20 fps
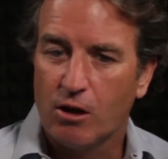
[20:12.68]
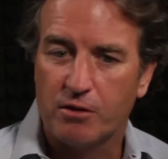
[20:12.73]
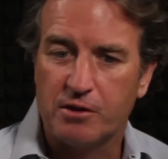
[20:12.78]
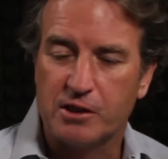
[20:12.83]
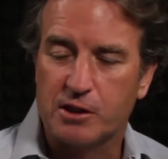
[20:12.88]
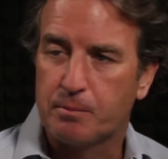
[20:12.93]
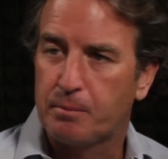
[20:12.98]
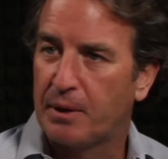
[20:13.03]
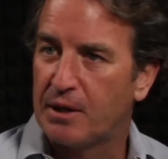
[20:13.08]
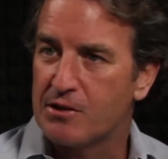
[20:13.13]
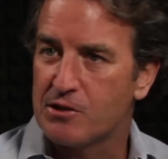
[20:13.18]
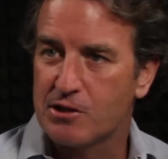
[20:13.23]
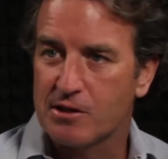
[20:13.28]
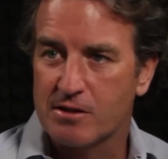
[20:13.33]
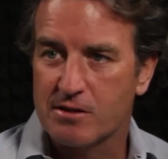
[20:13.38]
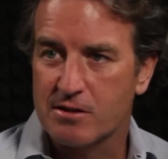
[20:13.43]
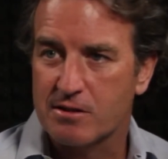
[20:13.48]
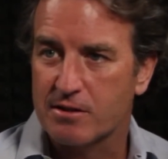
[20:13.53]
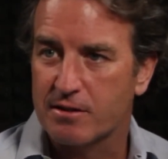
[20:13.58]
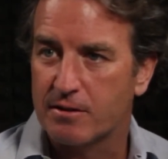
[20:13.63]
Are these
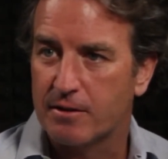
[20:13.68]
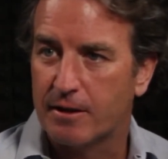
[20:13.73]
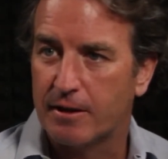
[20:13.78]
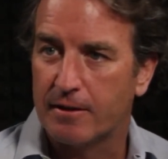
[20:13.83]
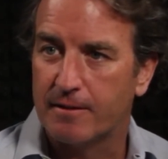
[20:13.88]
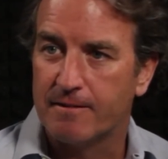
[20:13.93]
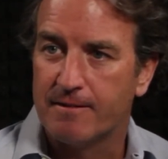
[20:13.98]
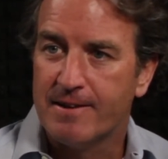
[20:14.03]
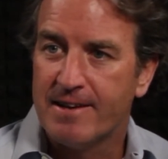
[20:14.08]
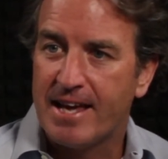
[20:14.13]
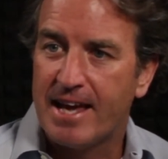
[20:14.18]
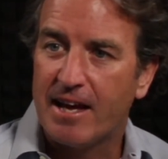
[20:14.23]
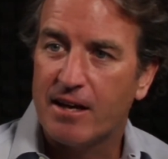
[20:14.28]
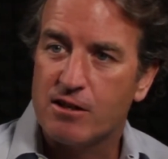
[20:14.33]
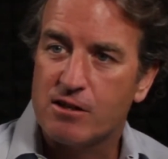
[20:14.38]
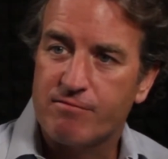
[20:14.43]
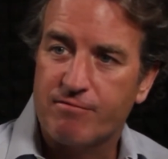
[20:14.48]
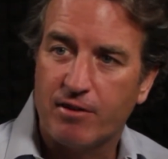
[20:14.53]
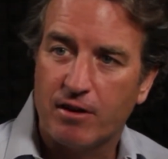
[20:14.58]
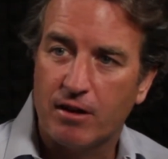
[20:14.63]
pensions and
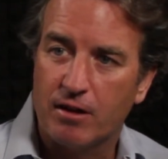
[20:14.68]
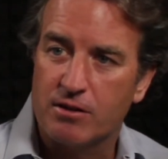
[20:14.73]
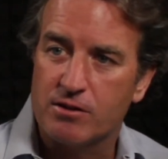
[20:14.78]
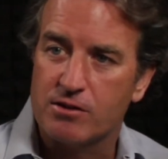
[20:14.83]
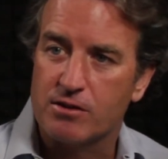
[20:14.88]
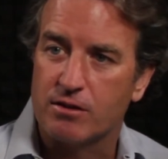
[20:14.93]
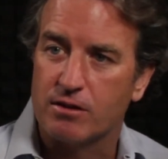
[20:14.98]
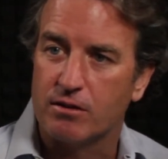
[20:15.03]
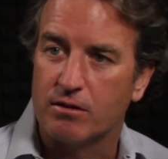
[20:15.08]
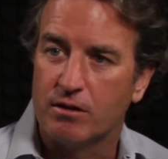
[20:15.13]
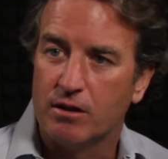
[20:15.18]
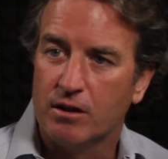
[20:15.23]
hedge funds and